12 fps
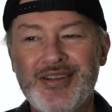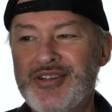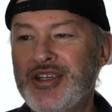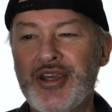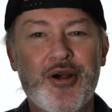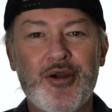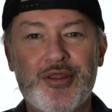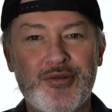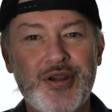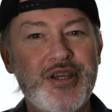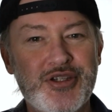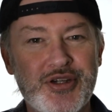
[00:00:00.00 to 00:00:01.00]

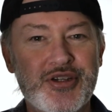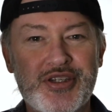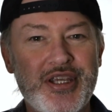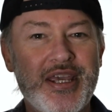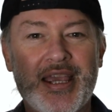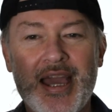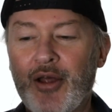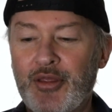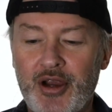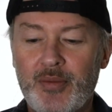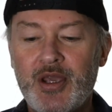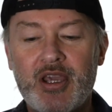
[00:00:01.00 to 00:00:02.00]
GR3s you're seeing out
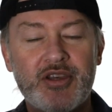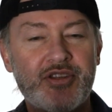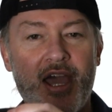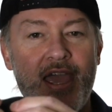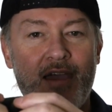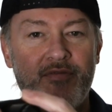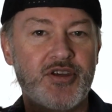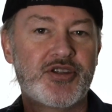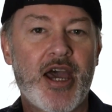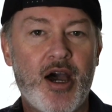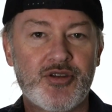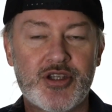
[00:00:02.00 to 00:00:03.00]
there, because I have this
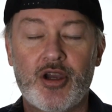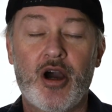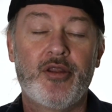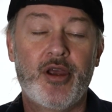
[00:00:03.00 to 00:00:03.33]
housing on